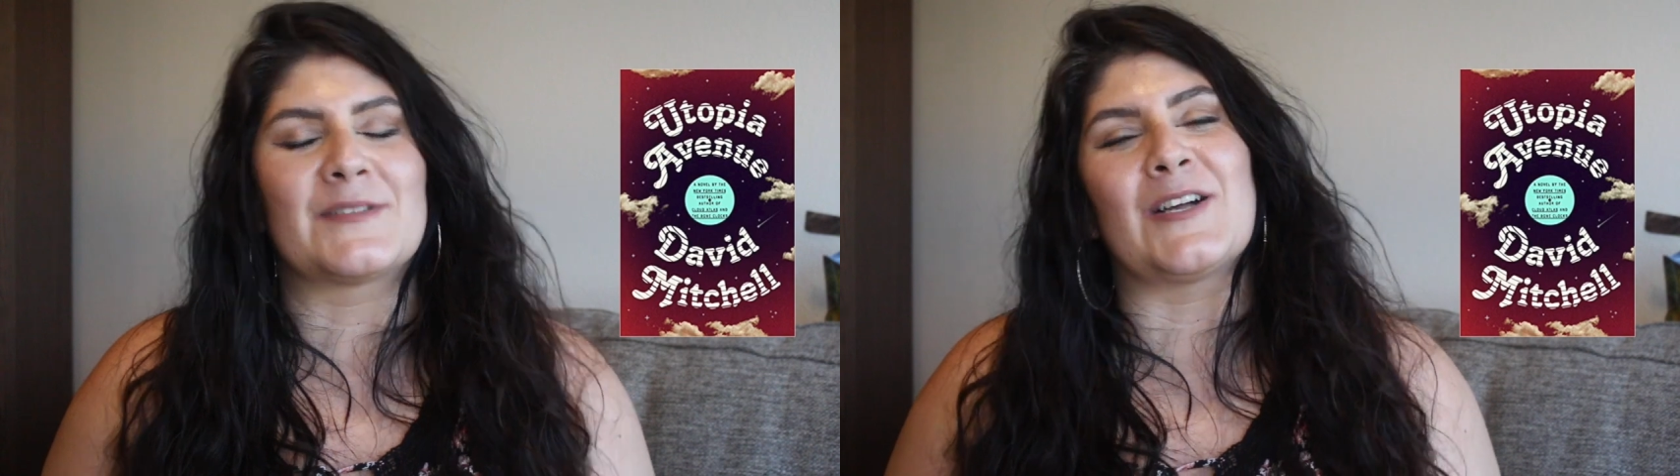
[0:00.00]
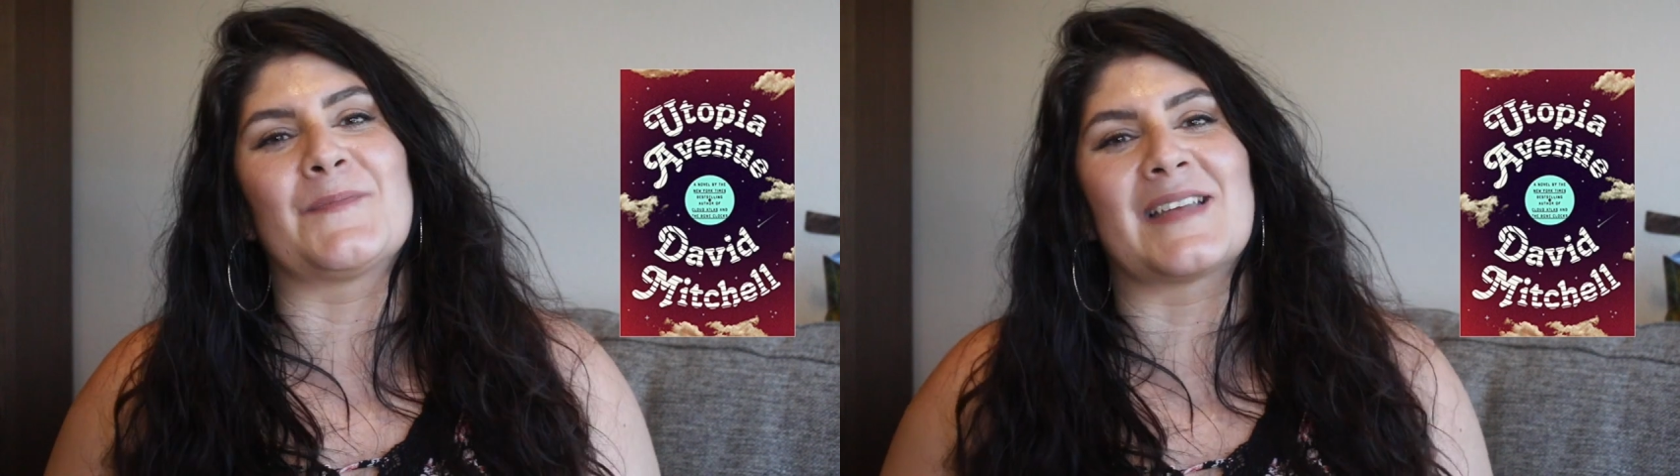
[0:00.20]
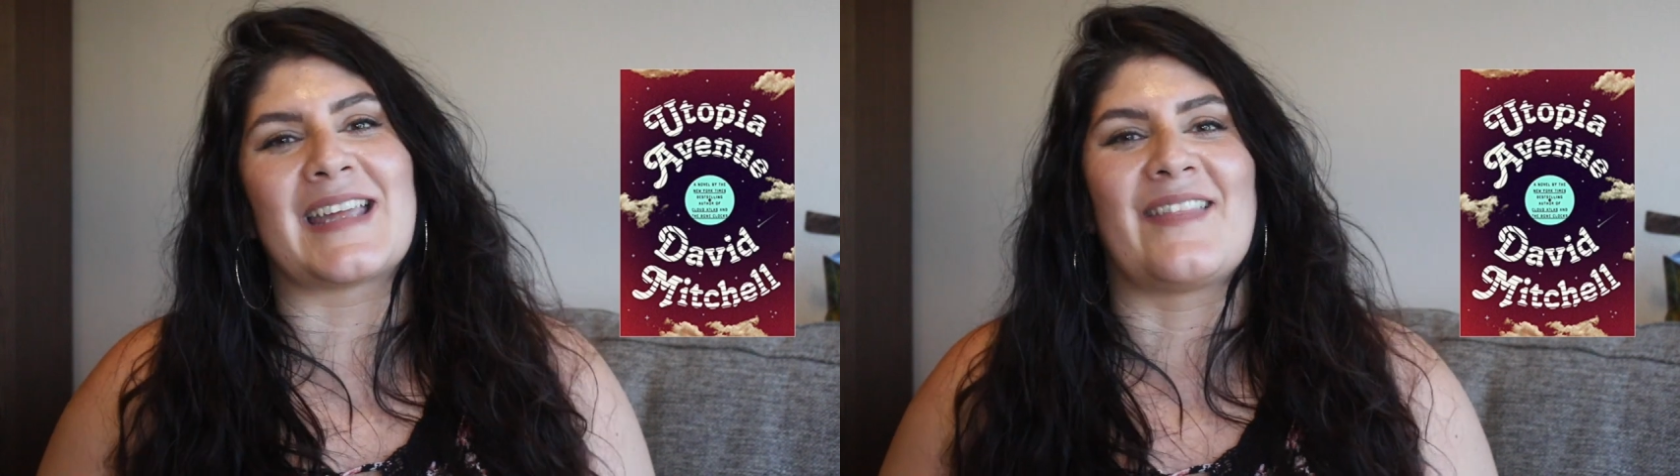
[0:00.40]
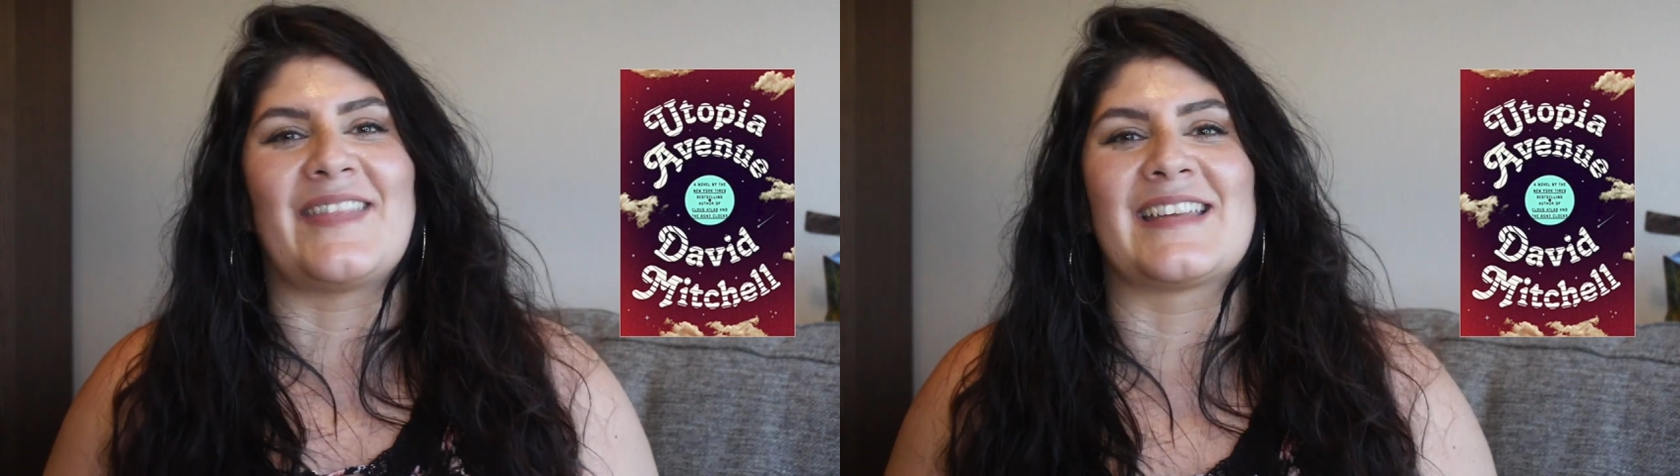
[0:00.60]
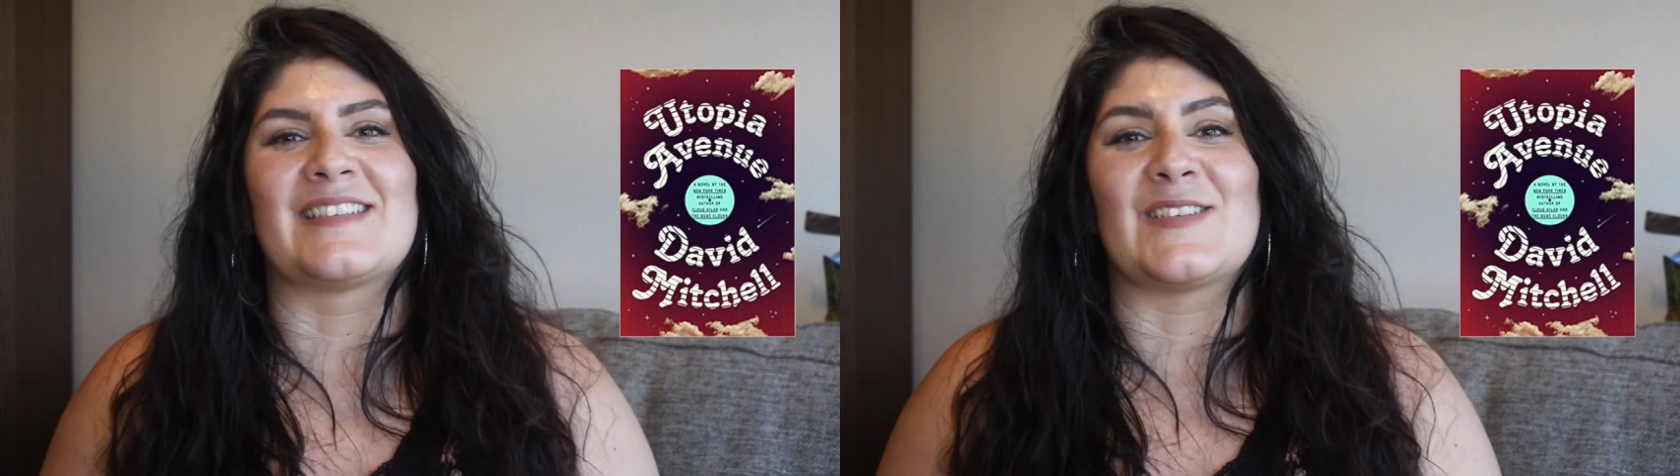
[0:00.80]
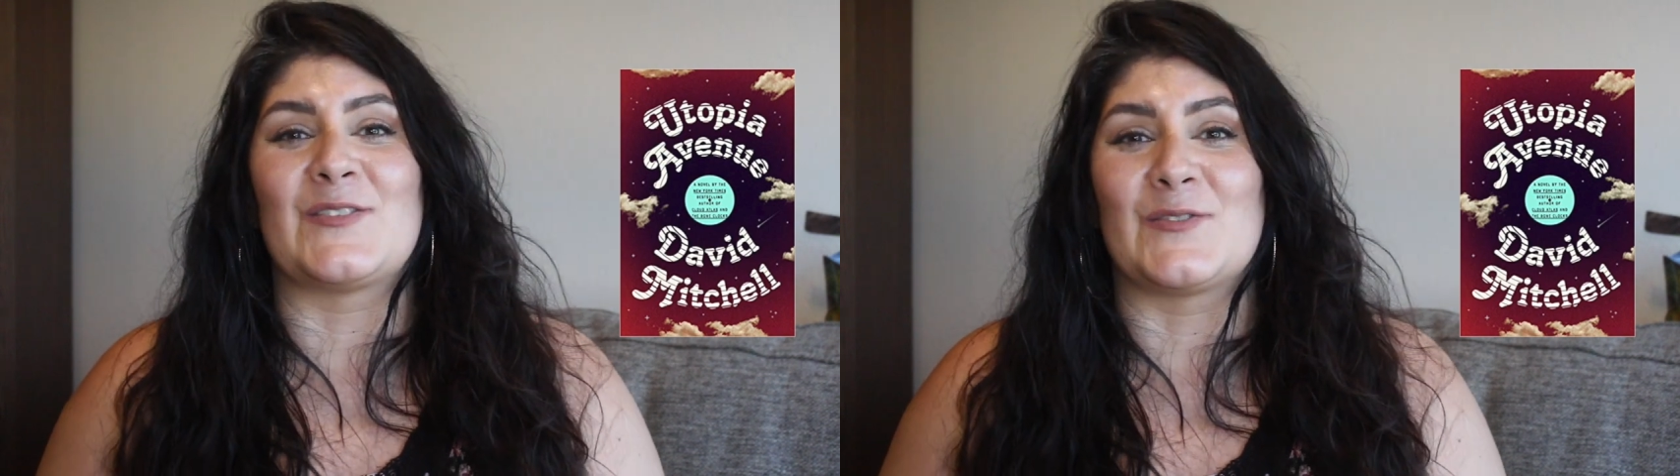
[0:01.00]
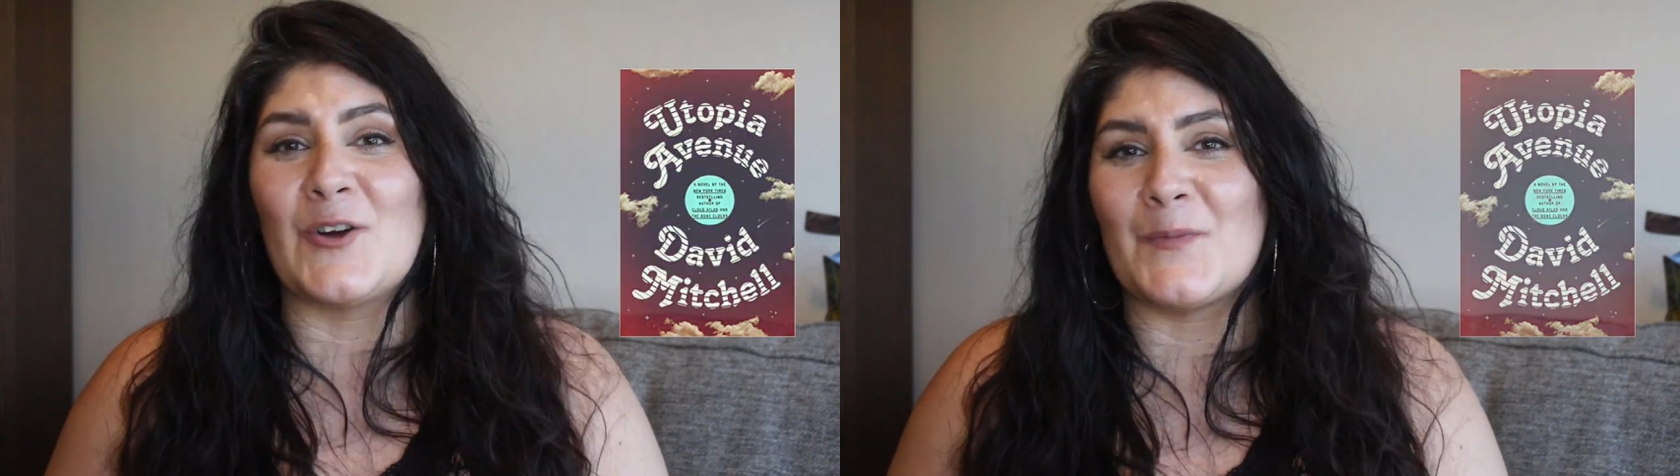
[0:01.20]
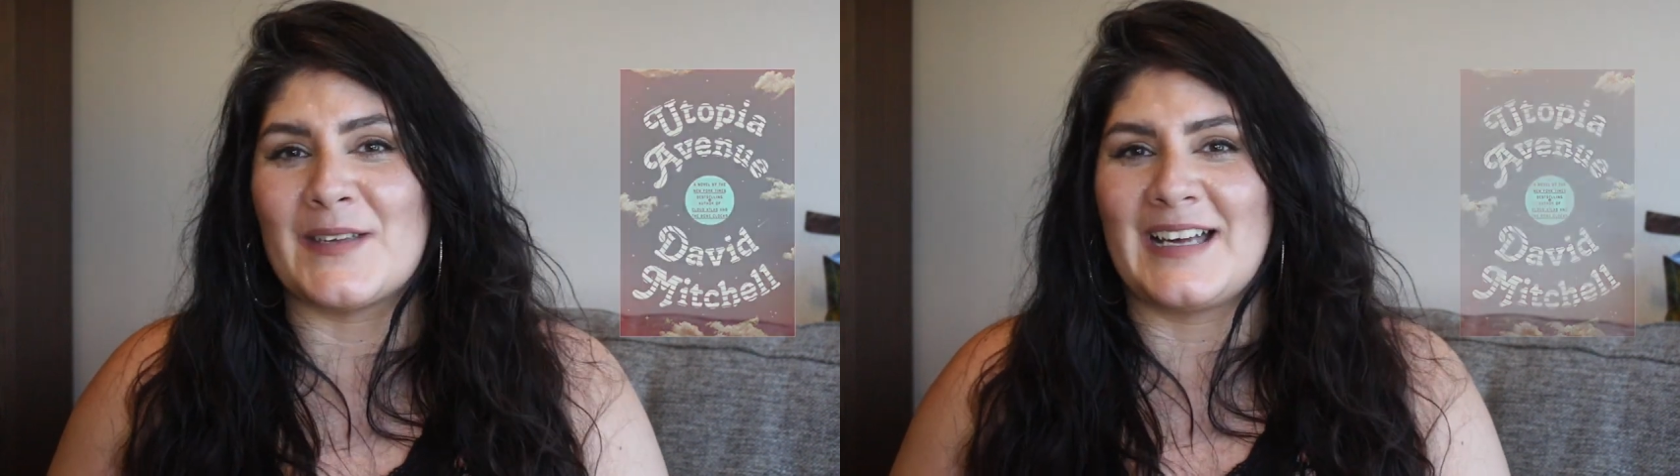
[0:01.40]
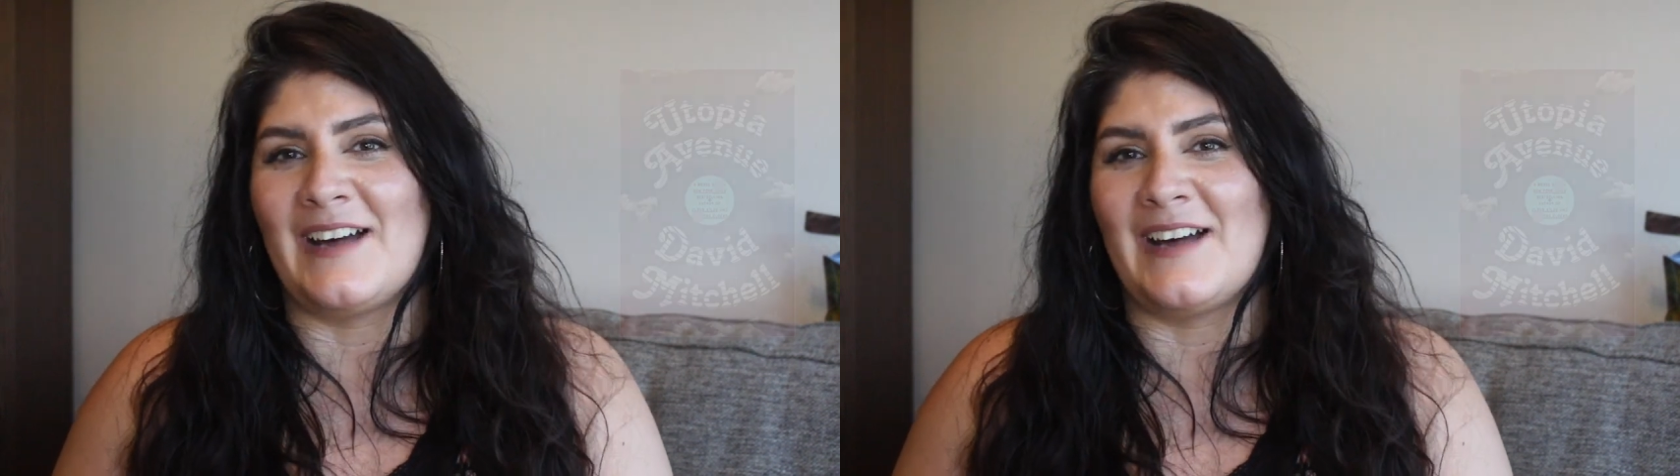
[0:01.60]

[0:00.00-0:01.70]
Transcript: So again, that is Utopia